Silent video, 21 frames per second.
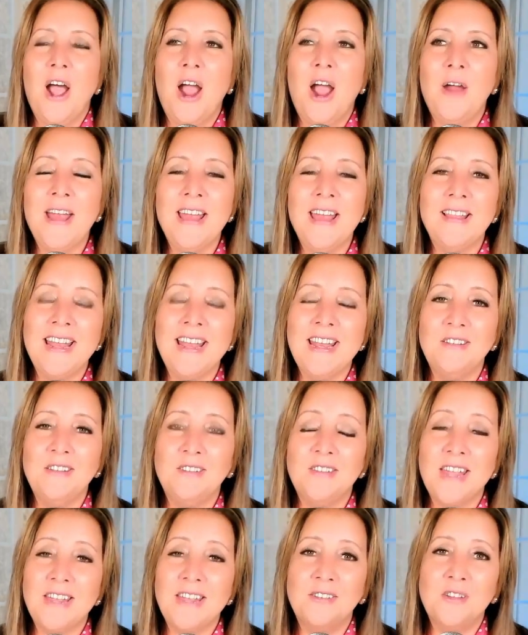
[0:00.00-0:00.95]
All right,
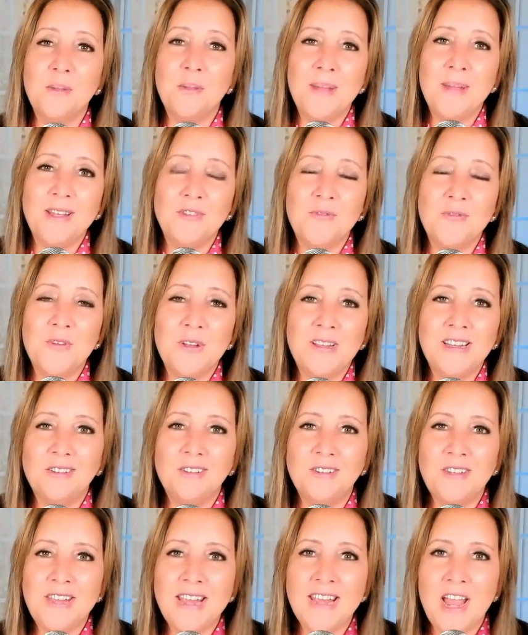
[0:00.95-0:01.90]
ladies, thanks so much for
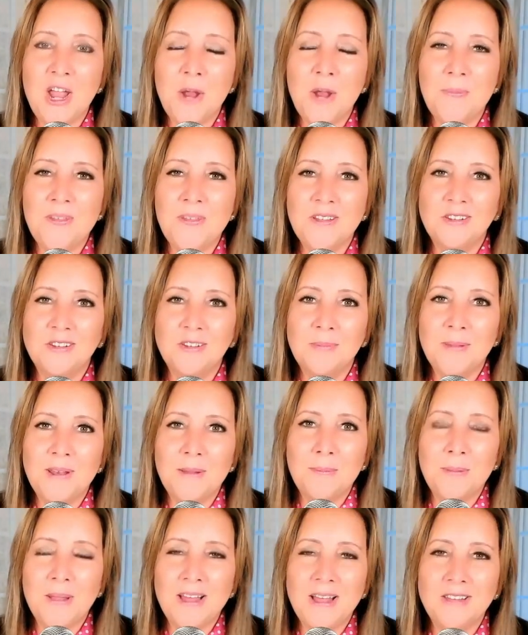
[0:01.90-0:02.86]
listening. I hope this has
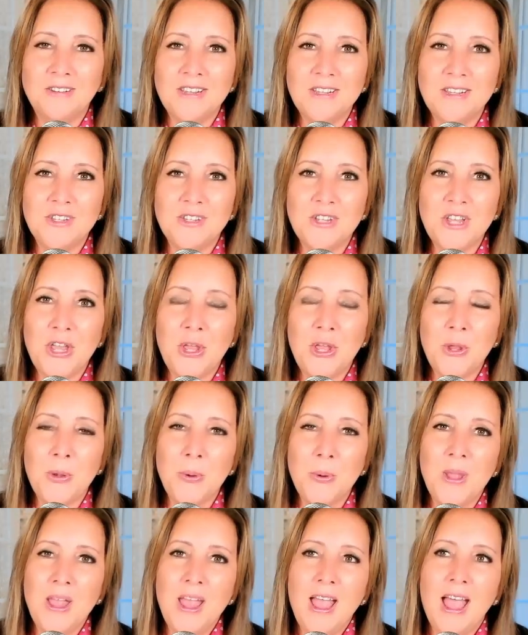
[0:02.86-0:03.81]
been a blessing to
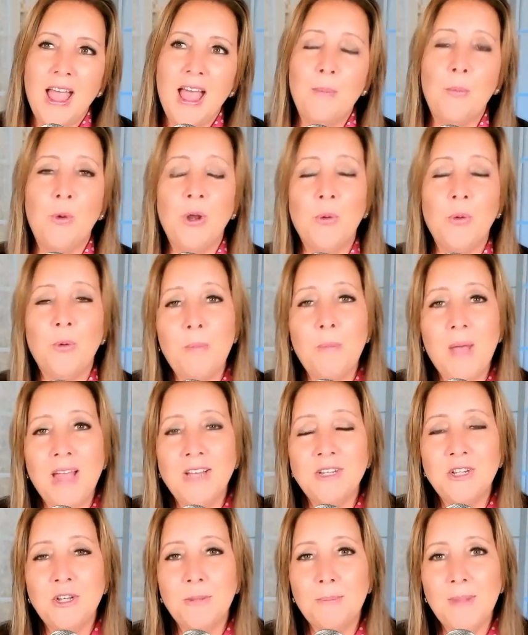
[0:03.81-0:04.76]
you. I want to
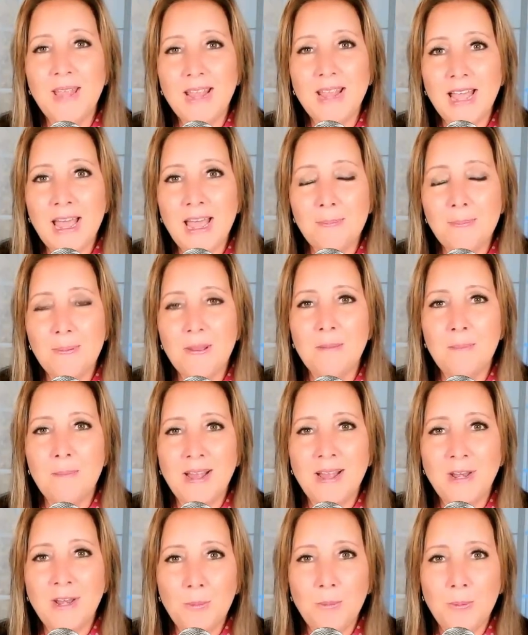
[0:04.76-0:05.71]
remind you to pick up
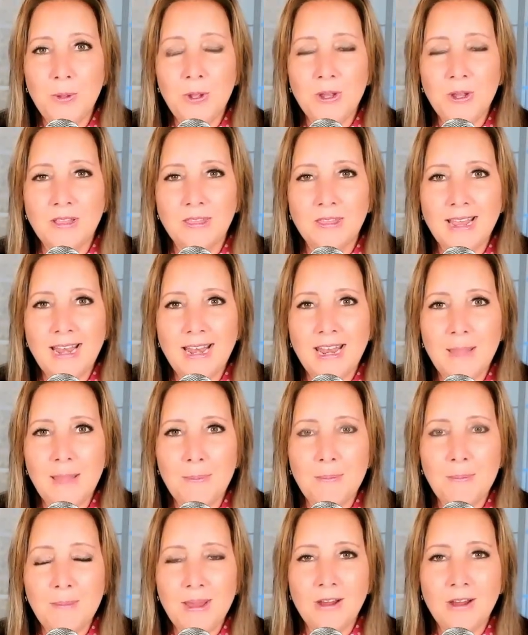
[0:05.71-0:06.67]
my new book, Lady
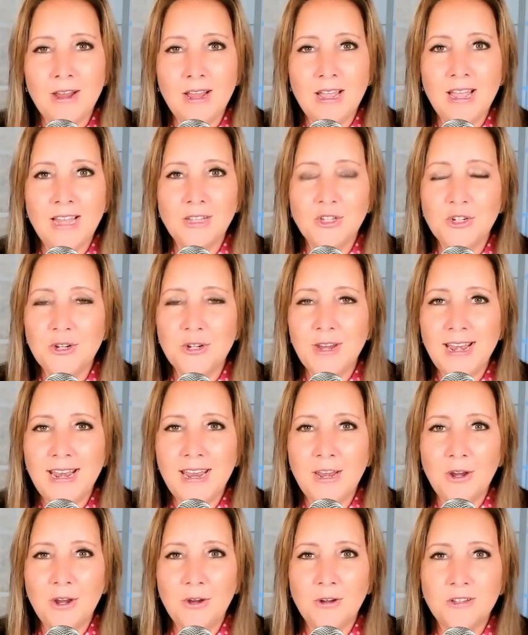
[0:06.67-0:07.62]
Up America,
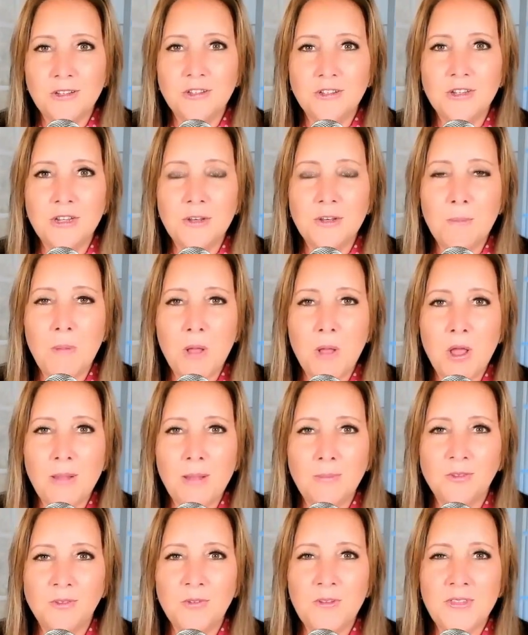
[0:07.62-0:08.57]
Training Christian
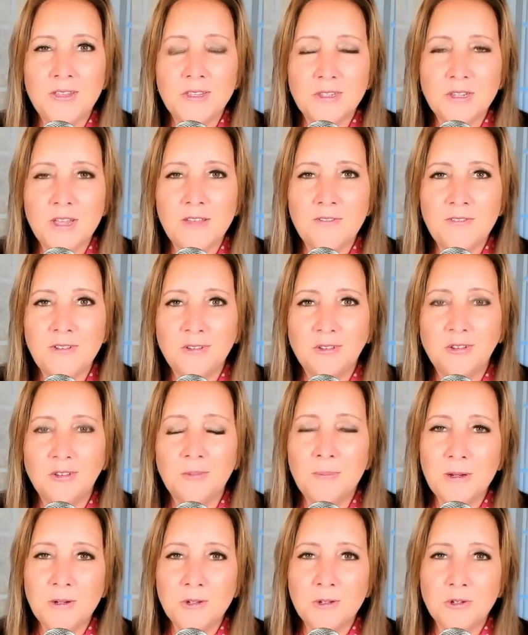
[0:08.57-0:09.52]
Moms for the
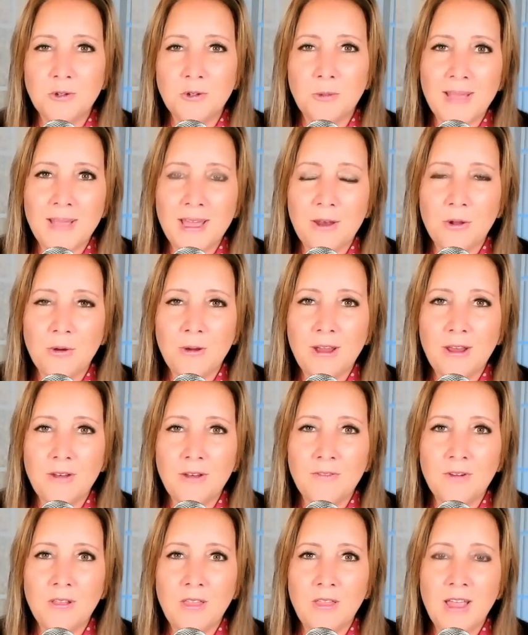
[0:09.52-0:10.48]
Toughest Spiritual
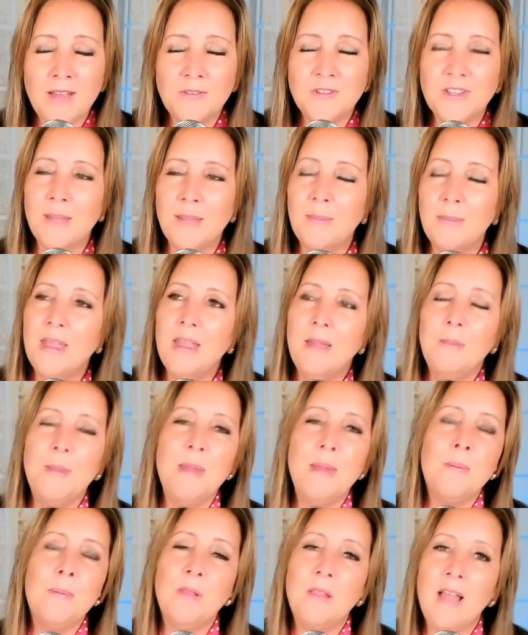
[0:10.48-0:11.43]
Battleground of Our Lifetime.
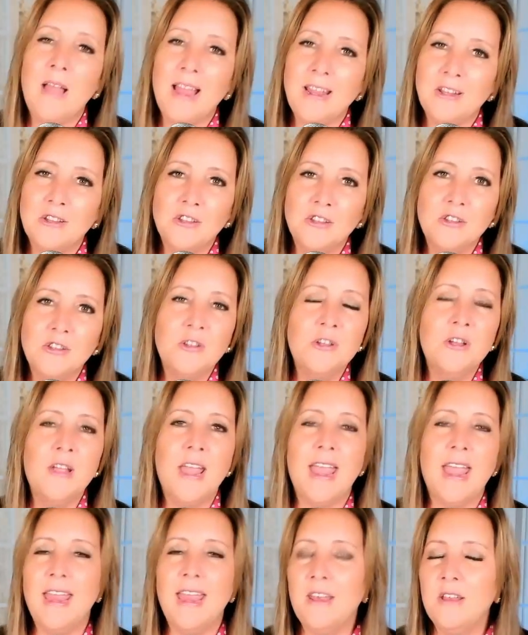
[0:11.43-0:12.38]
People like
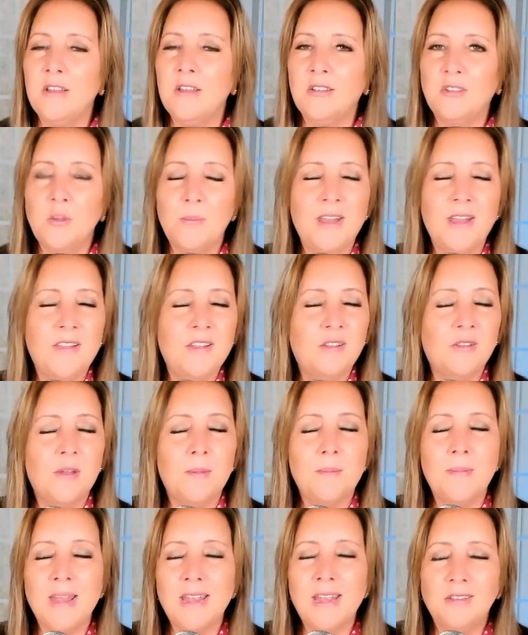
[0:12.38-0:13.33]
Shug and so many of these
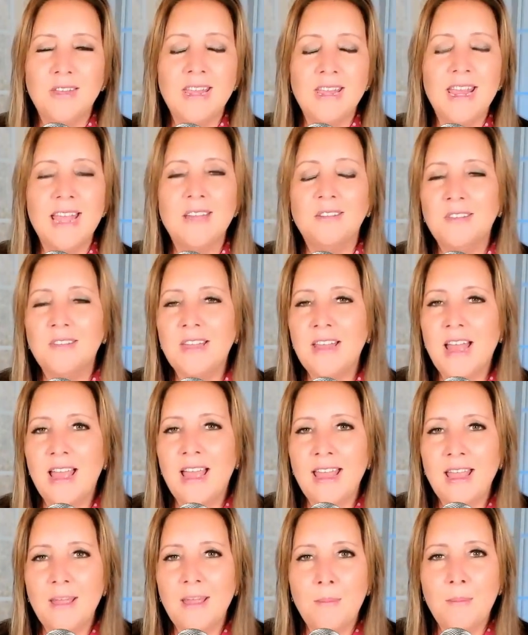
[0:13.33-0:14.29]
amazing guests that
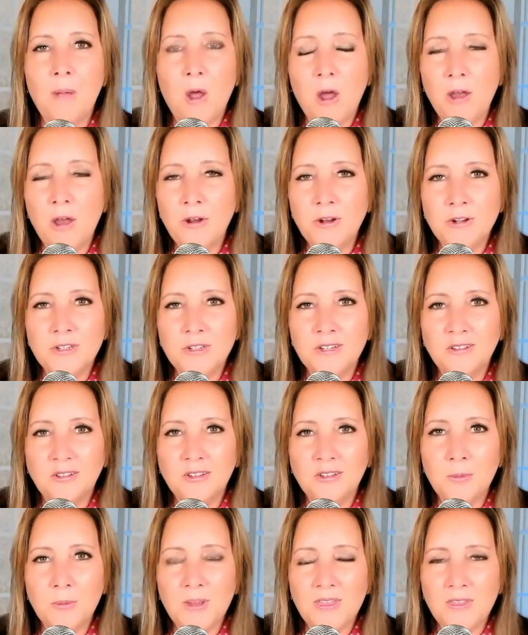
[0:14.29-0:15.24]
I am honored to
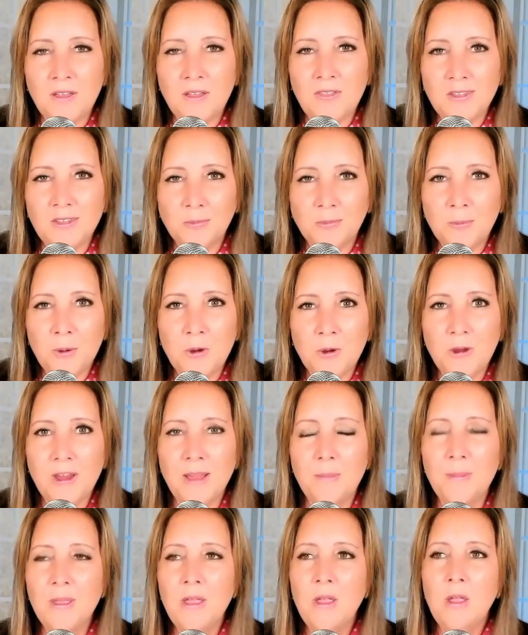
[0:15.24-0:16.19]
sit with on this
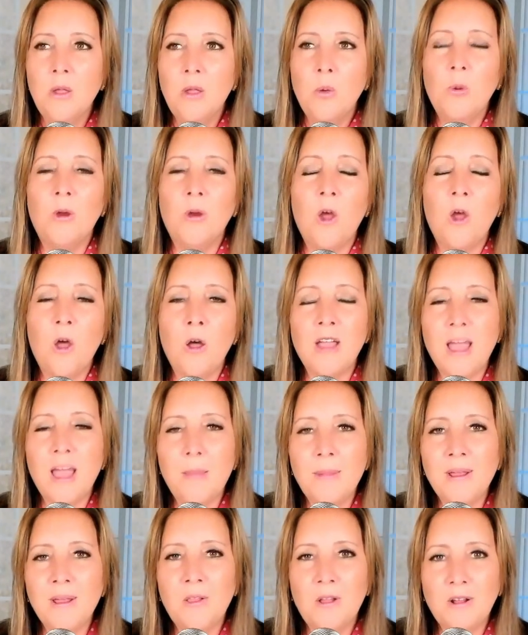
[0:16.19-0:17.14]
program. We're all
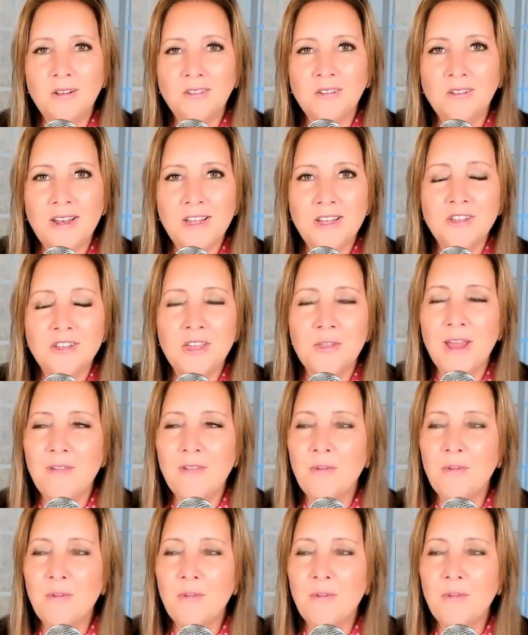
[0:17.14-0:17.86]
coming alongside each other.